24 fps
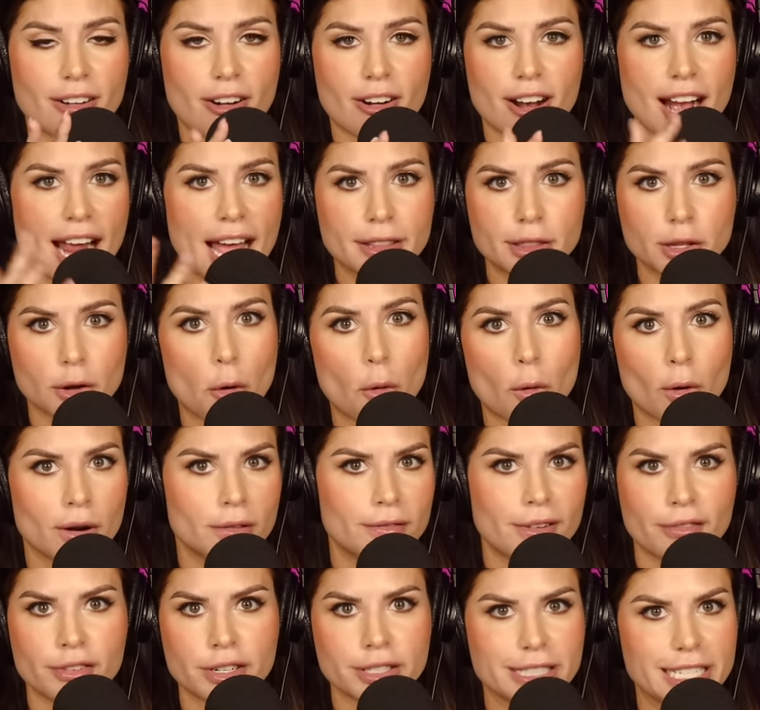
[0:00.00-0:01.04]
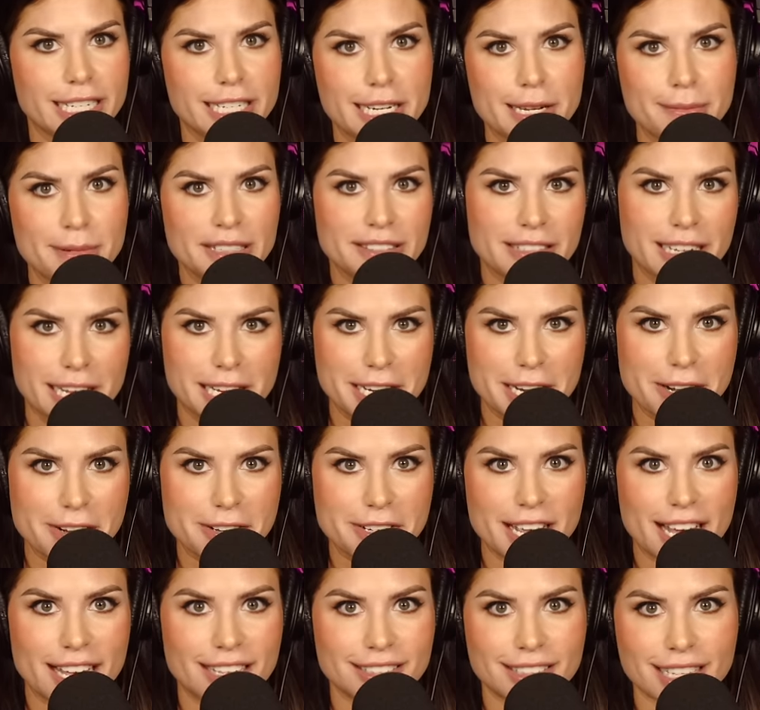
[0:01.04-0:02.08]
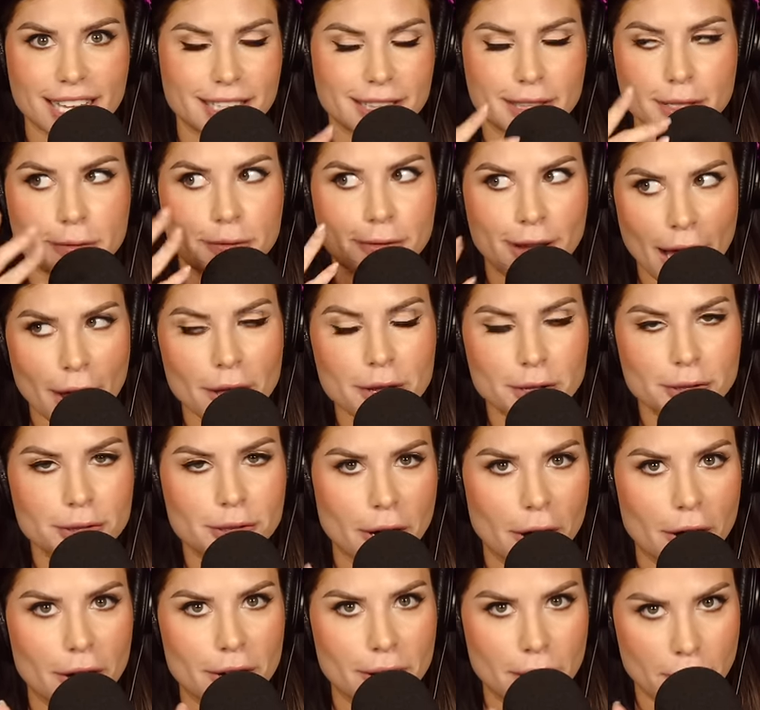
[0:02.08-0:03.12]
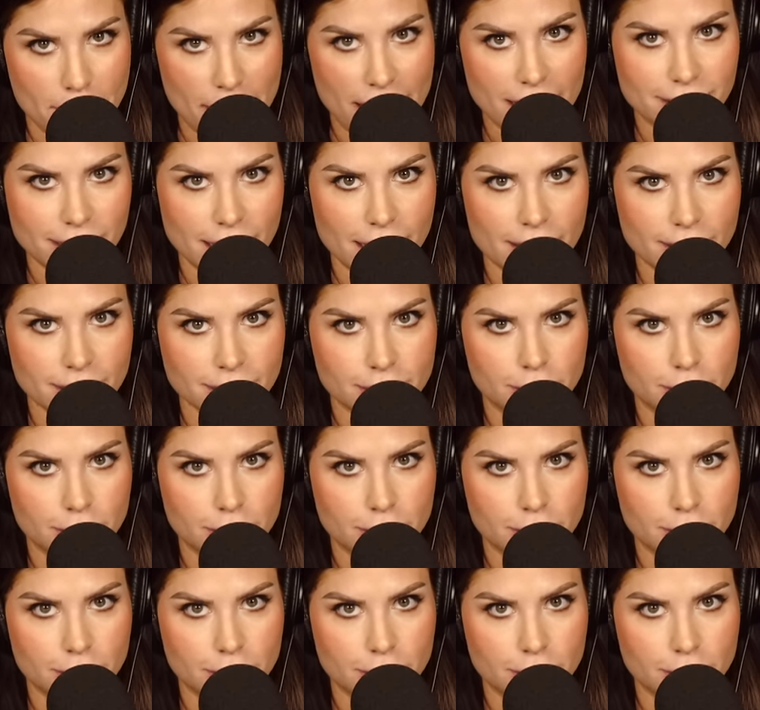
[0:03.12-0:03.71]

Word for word: are at the core of everything Nimi Skincare does. Like their values are amazing.